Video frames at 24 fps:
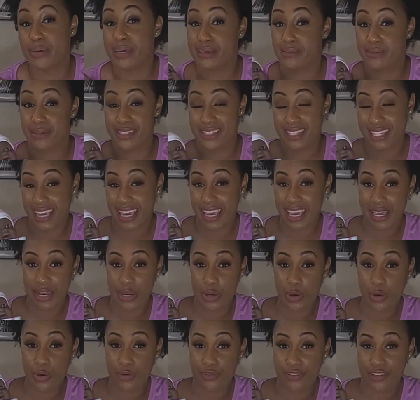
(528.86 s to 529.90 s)
babies
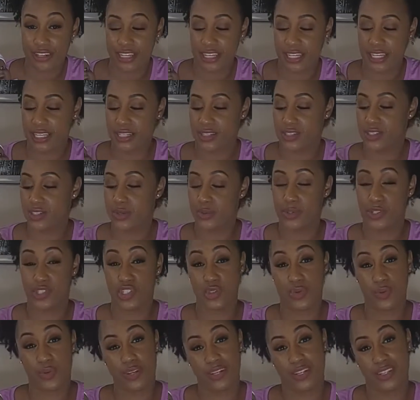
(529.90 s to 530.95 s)
can overheat. So what
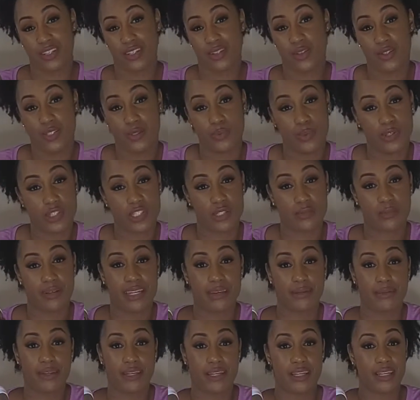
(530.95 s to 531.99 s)
you want to do is put your
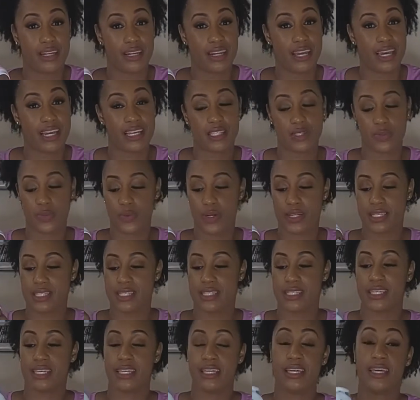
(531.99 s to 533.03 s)
baby in a nice
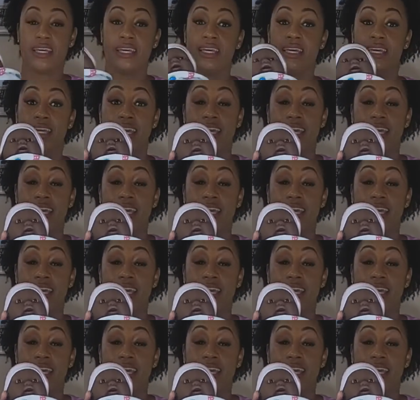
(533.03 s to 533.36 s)
onesie,